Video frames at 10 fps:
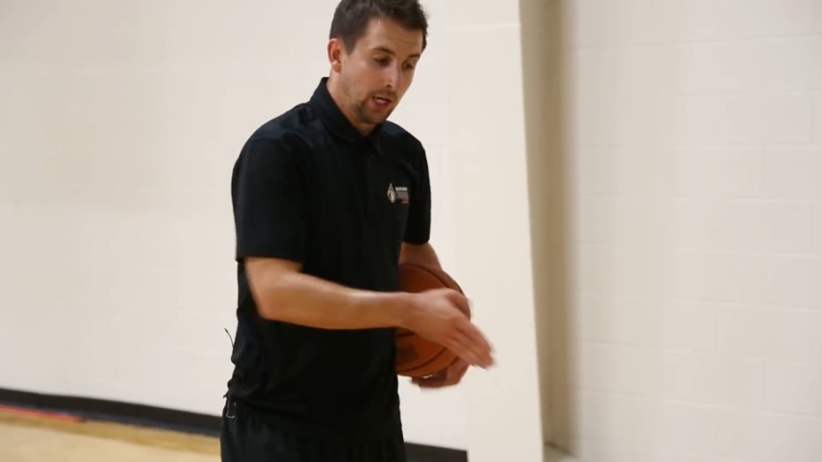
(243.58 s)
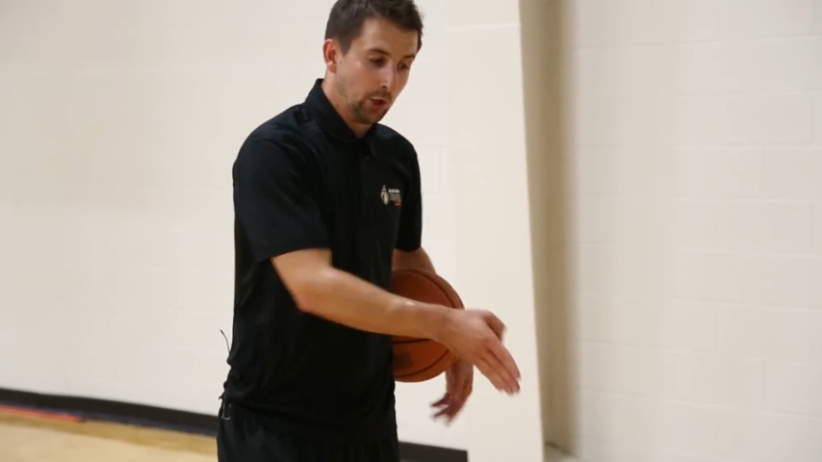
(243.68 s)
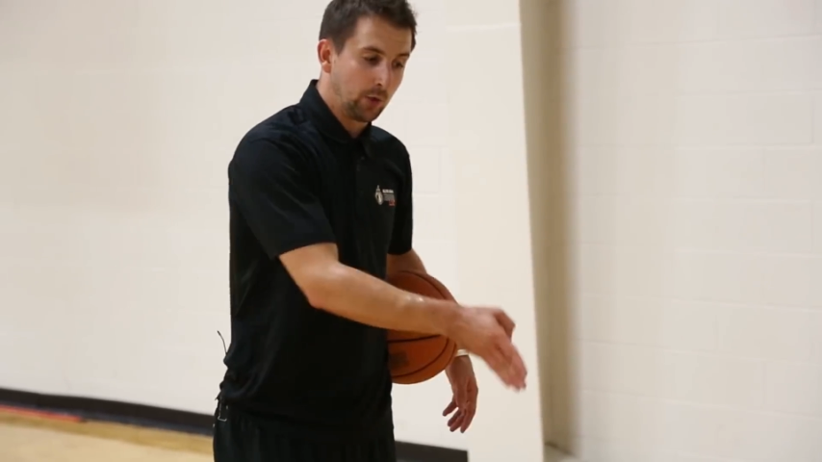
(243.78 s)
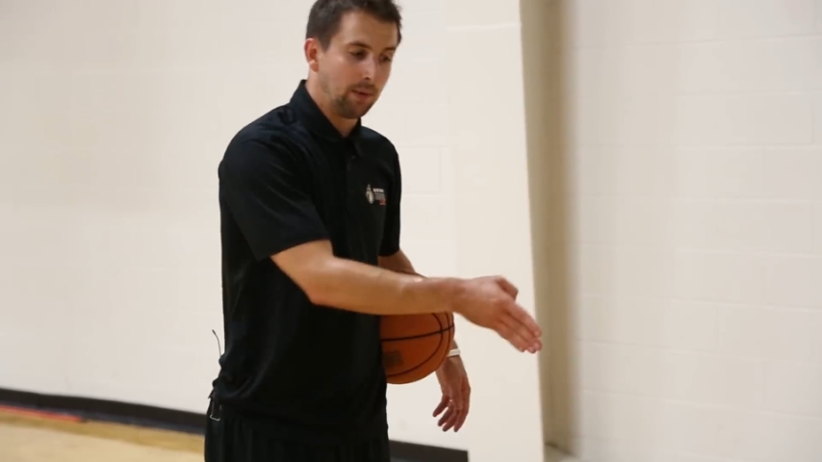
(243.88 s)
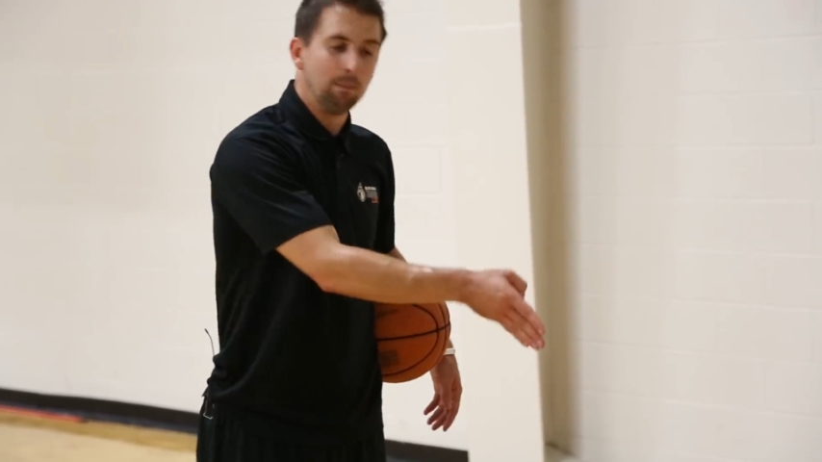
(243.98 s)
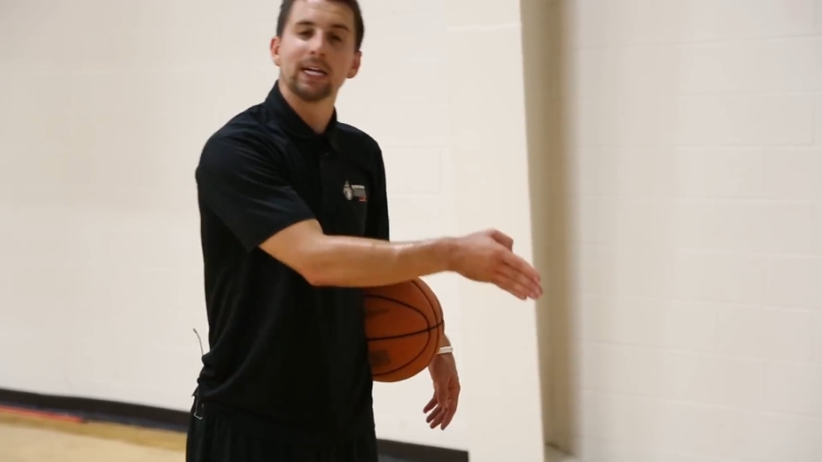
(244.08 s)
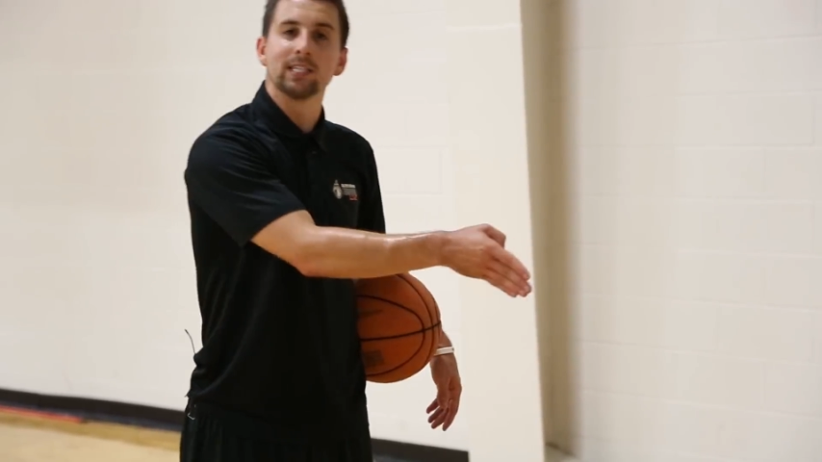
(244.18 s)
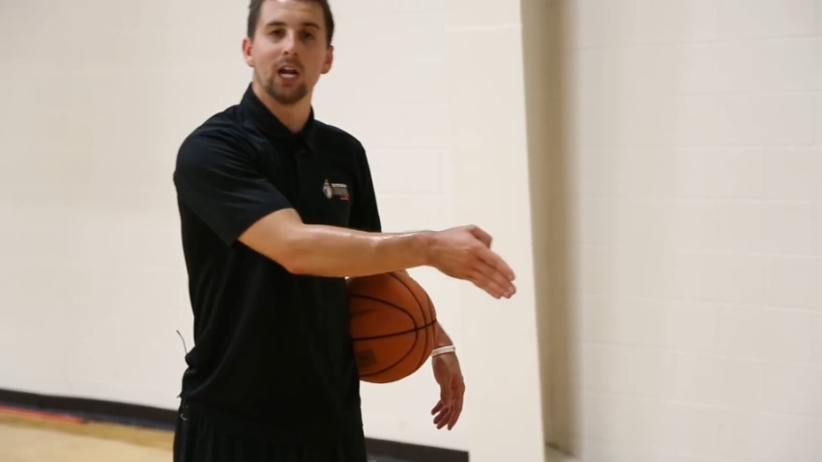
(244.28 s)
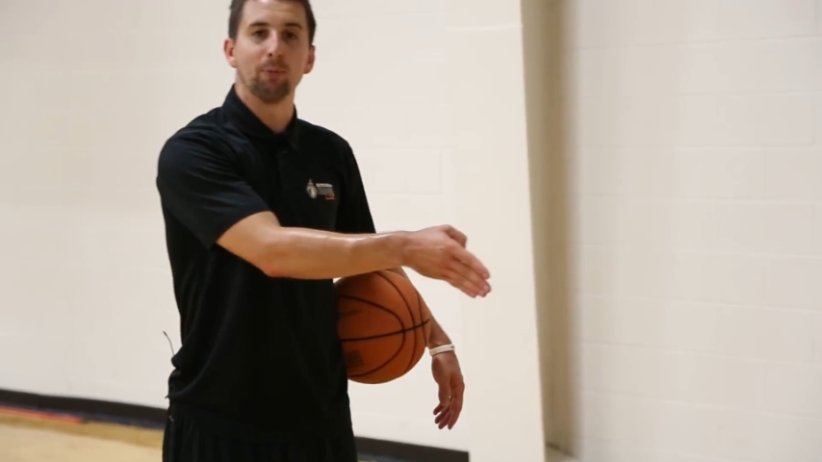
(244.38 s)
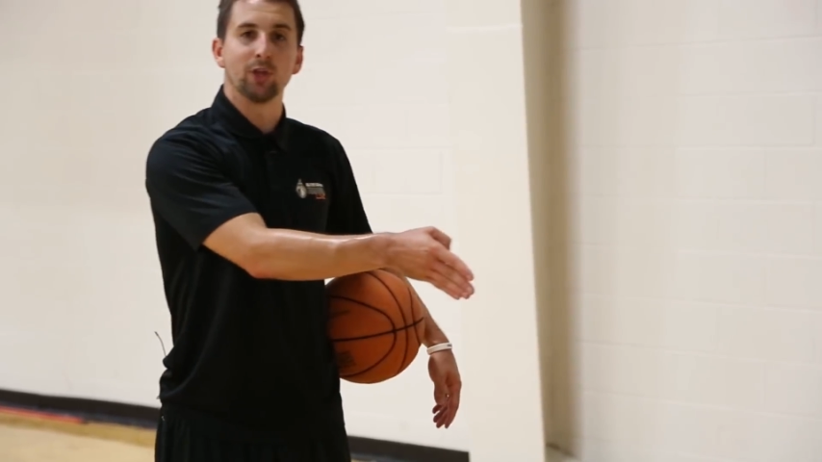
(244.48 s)
You can
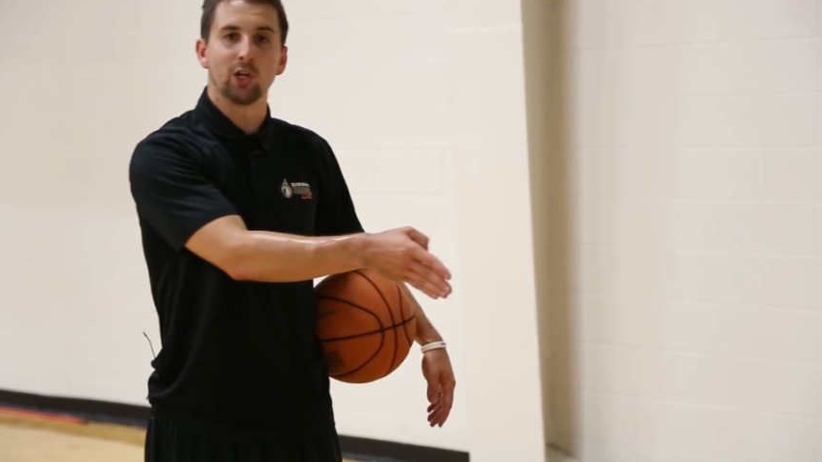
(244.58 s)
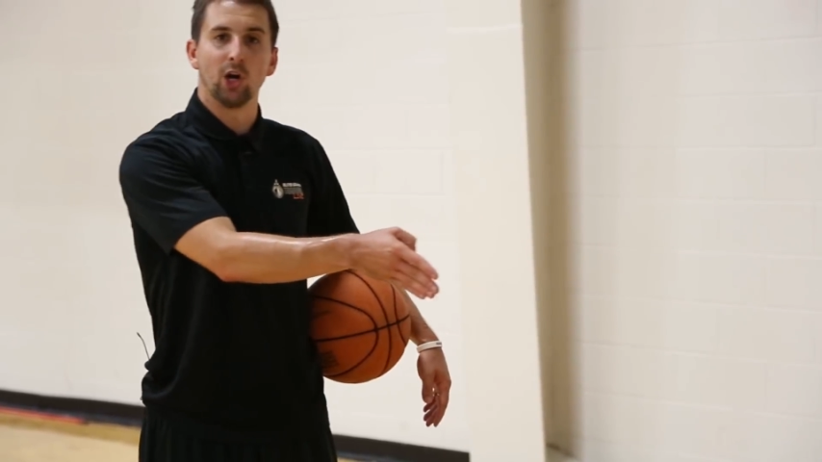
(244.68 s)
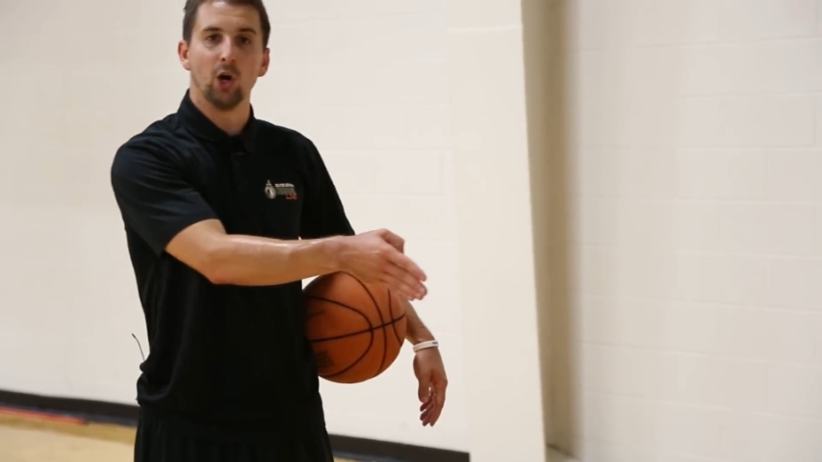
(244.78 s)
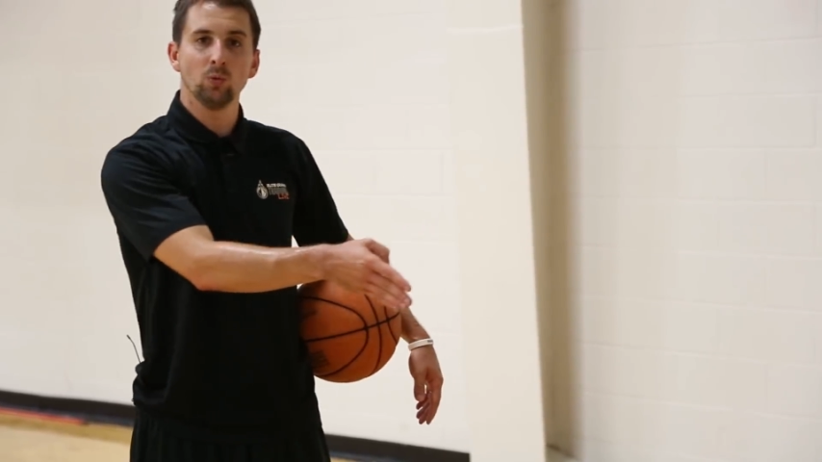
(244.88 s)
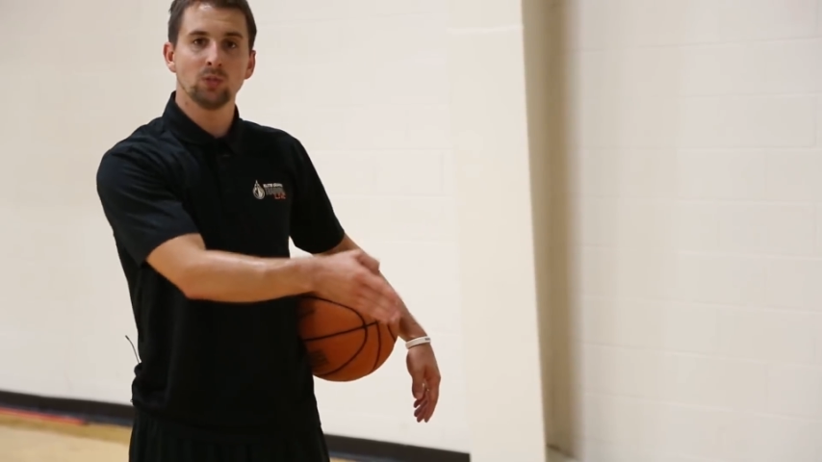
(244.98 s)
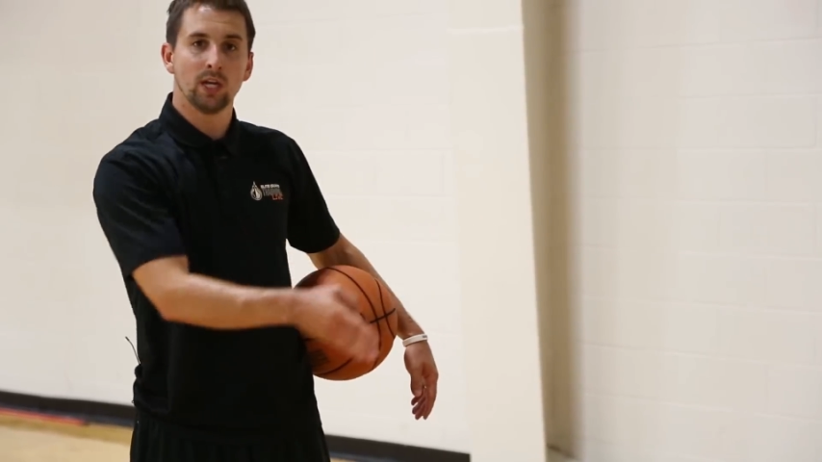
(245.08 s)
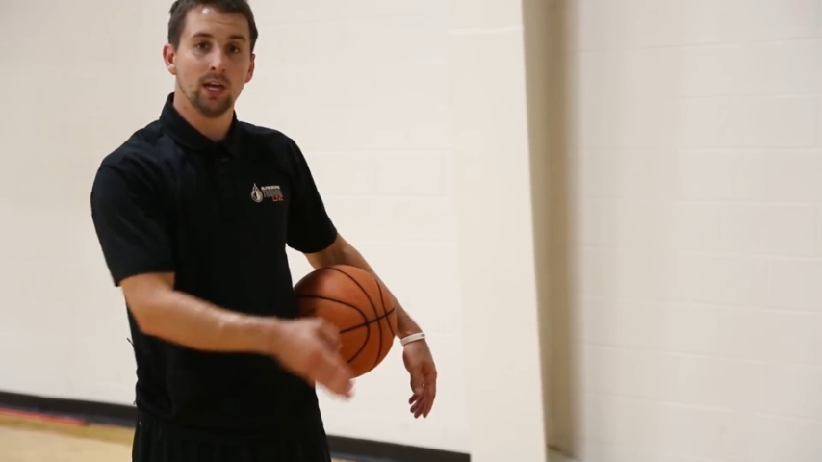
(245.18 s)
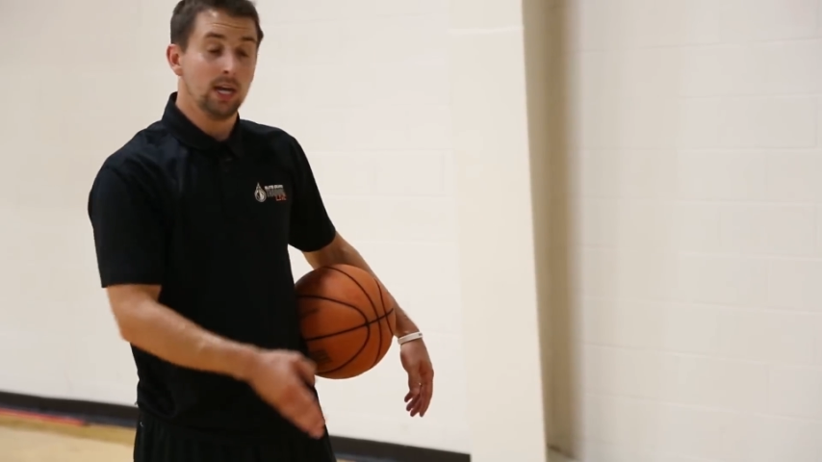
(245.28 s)
mix it up at the cones,